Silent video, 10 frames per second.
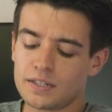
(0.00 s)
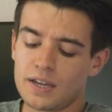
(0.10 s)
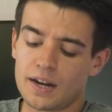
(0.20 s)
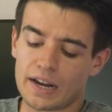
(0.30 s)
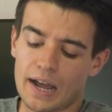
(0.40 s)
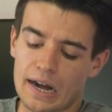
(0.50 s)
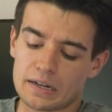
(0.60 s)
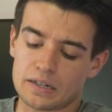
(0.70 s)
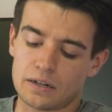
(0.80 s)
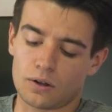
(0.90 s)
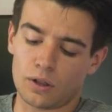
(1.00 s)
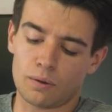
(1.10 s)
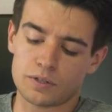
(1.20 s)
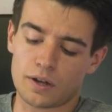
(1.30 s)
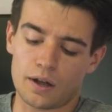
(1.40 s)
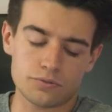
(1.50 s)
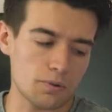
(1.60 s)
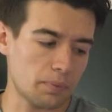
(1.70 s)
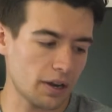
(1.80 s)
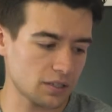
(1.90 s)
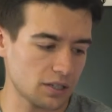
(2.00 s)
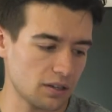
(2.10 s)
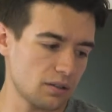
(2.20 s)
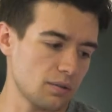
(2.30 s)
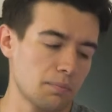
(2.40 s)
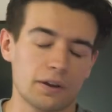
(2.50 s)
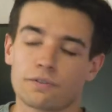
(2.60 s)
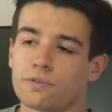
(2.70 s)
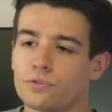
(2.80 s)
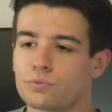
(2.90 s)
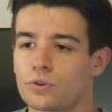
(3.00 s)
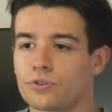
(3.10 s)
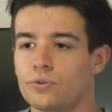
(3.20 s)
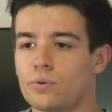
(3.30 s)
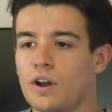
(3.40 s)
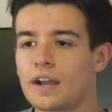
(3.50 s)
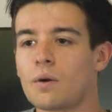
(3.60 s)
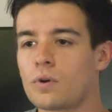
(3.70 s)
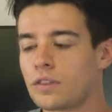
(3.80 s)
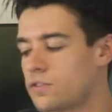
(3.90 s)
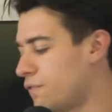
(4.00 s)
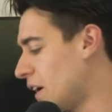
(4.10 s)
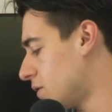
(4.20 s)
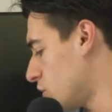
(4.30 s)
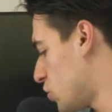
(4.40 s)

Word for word: I did. I got a deal. It was a hundred bucks, and the microphone's worth two. I got one of the fancy